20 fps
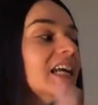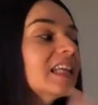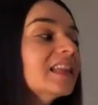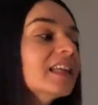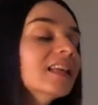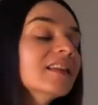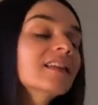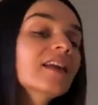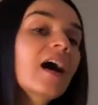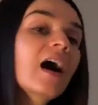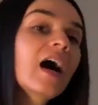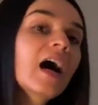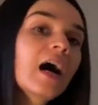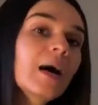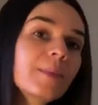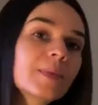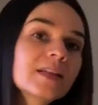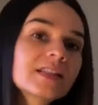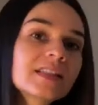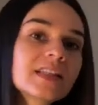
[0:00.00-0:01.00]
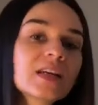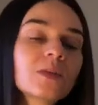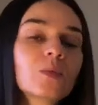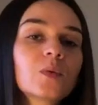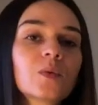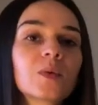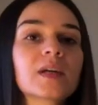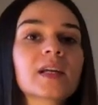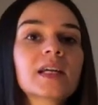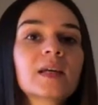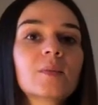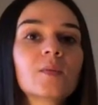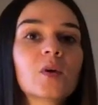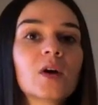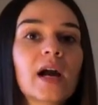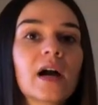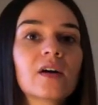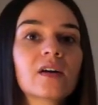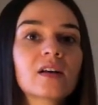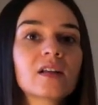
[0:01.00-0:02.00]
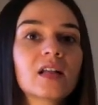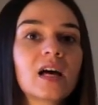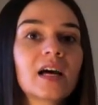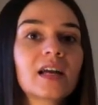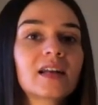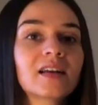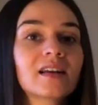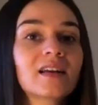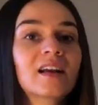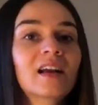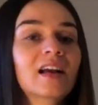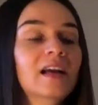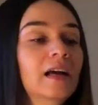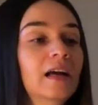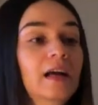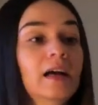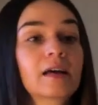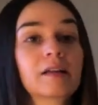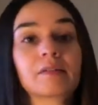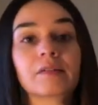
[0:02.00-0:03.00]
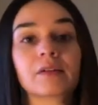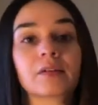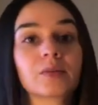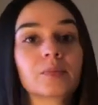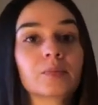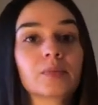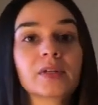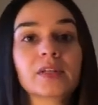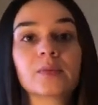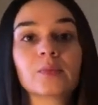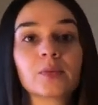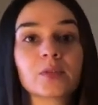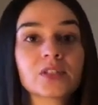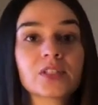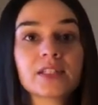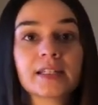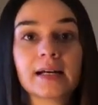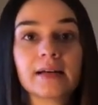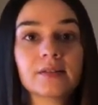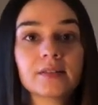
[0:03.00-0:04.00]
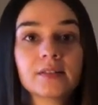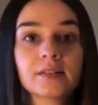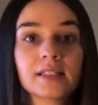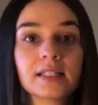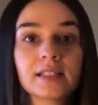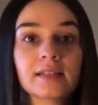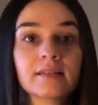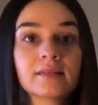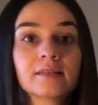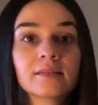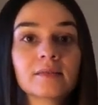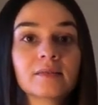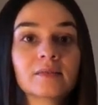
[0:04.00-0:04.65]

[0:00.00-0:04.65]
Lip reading: And then the opposite, when we're getting more alkalotic, I don't know, to breathe more shallowly.